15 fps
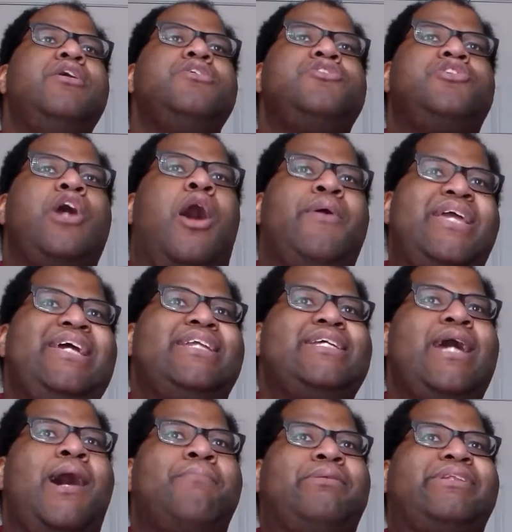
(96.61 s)
So he ended
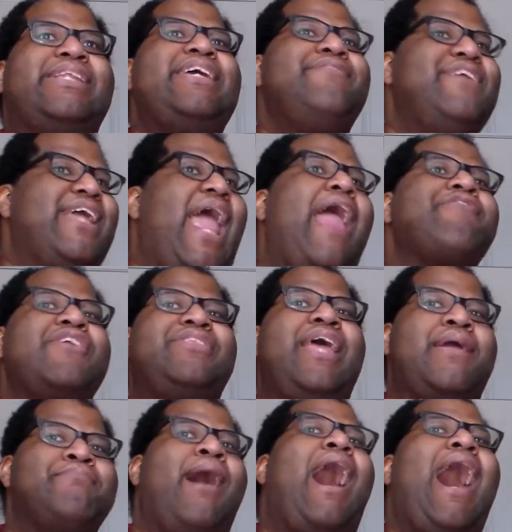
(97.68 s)
up leaving
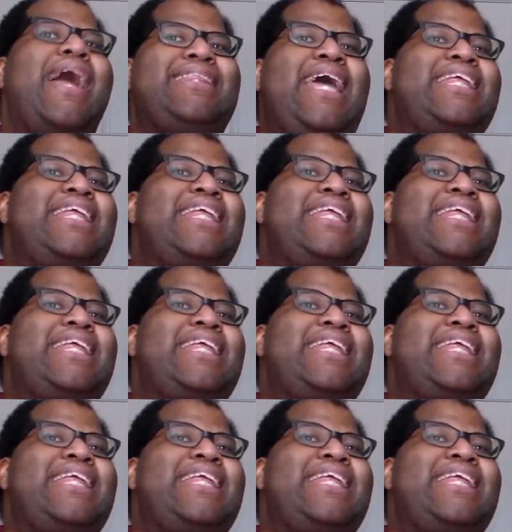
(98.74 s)
everything behind